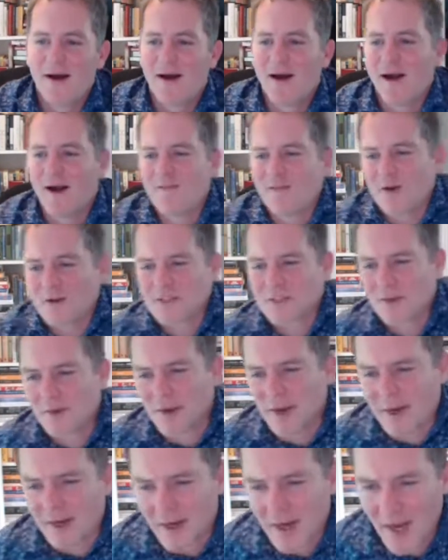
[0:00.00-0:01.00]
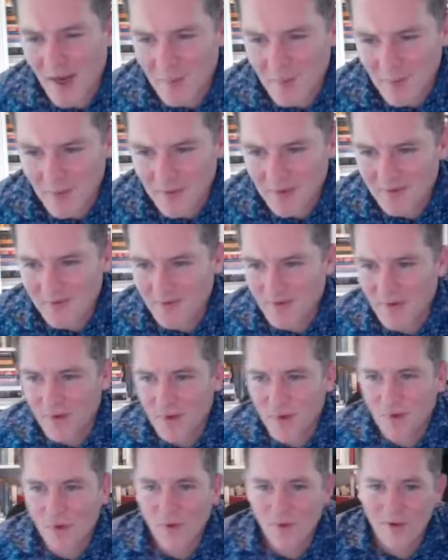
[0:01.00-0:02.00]
I've also got a couple of
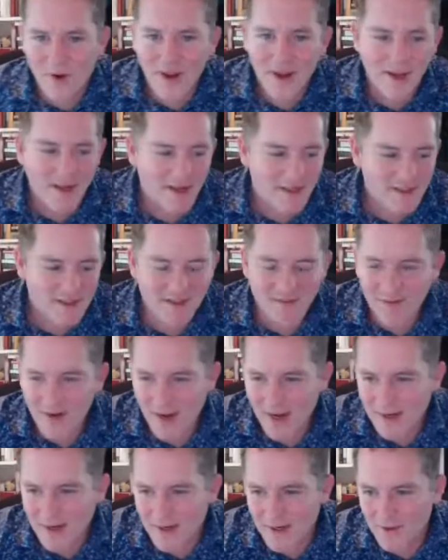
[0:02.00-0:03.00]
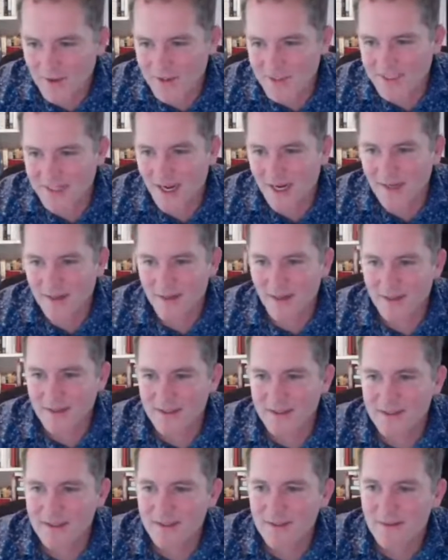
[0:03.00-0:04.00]
grades of high nickel
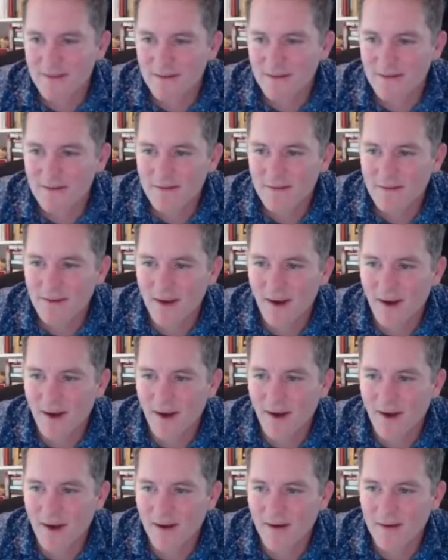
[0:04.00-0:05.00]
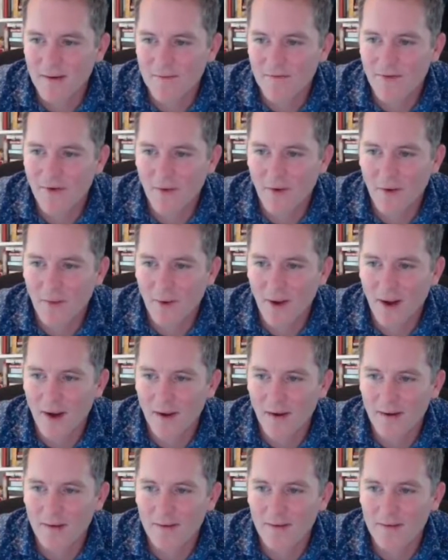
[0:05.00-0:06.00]
stainless filler
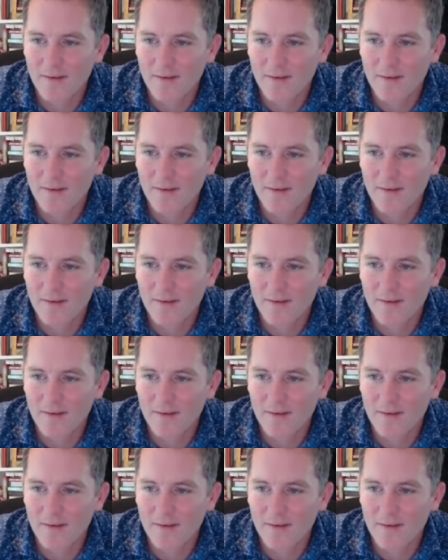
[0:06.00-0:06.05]
wire.